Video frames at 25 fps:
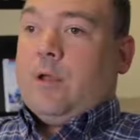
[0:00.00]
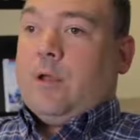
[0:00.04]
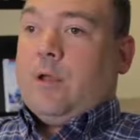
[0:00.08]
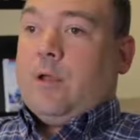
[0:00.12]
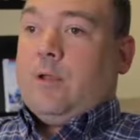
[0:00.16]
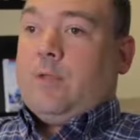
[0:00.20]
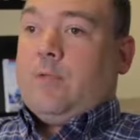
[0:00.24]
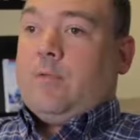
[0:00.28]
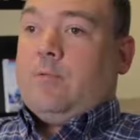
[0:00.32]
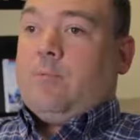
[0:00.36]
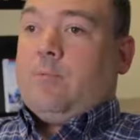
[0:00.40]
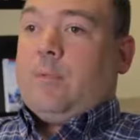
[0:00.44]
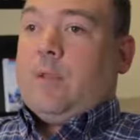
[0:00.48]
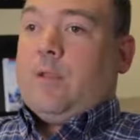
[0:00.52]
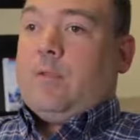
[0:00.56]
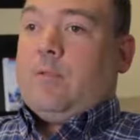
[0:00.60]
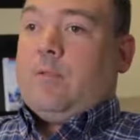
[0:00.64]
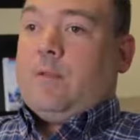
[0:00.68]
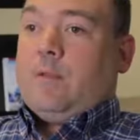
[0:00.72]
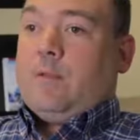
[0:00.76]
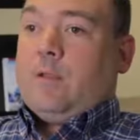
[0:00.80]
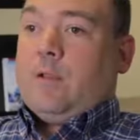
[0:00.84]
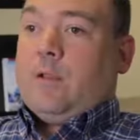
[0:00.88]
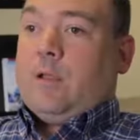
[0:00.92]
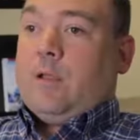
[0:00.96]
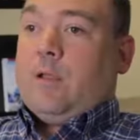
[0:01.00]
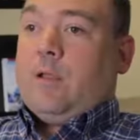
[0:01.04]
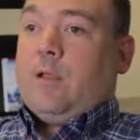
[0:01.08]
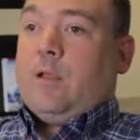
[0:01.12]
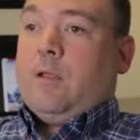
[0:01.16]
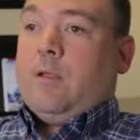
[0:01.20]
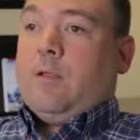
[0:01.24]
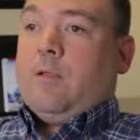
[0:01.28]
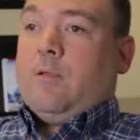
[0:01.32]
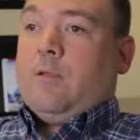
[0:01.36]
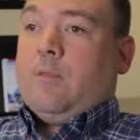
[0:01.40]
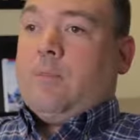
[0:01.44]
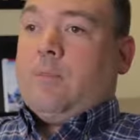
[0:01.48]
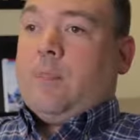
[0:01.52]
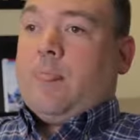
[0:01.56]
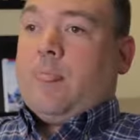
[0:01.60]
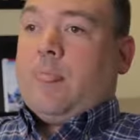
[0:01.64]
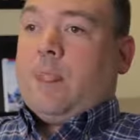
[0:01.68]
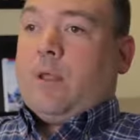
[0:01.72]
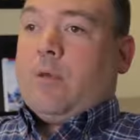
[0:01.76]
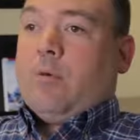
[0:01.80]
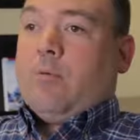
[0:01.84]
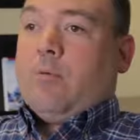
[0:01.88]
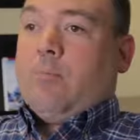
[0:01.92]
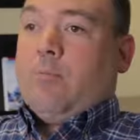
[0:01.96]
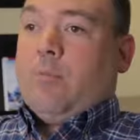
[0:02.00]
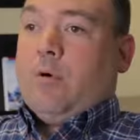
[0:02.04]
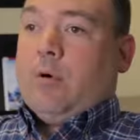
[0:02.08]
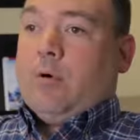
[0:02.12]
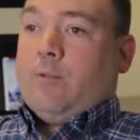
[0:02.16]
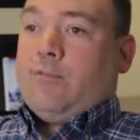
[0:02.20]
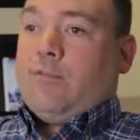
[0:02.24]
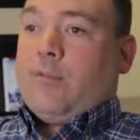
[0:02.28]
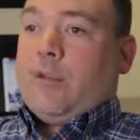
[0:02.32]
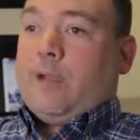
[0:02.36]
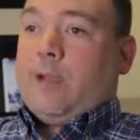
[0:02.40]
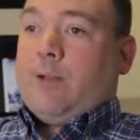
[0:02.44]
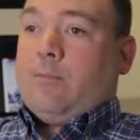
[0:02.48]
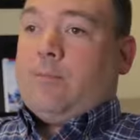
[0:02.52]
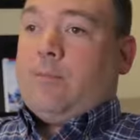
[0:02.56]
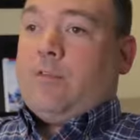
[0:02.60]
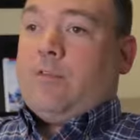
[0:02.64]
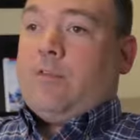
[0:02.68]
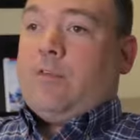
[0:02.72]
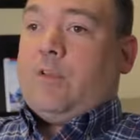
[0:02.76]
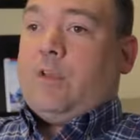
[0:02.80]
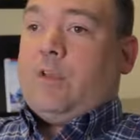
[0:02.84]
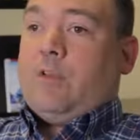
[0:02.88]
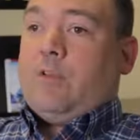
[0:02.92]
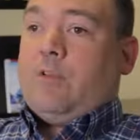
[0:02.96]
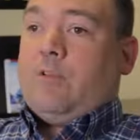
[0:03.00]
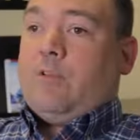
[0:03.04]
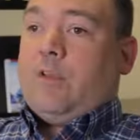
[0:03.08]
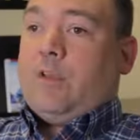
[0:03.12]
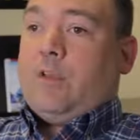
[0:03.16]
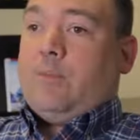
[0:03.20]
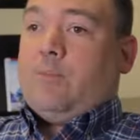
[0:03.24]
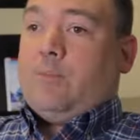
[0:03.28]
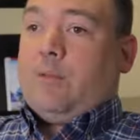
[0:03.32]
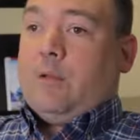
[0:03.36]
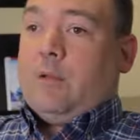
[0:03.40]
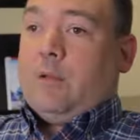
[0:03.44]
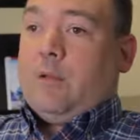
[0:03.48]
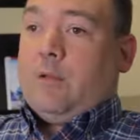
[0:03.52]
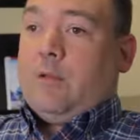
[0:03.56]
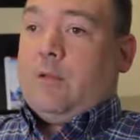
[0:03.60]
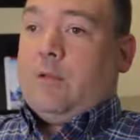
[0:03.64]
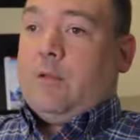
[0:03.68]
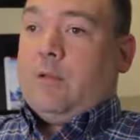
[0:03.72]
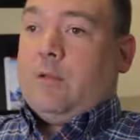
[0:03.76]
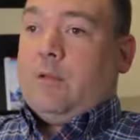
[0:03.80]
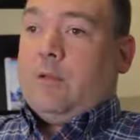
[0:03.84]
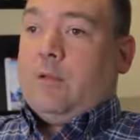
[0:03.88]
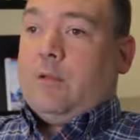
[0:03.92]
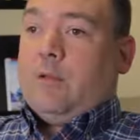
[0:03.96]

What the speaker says: It's basically more time to see the GP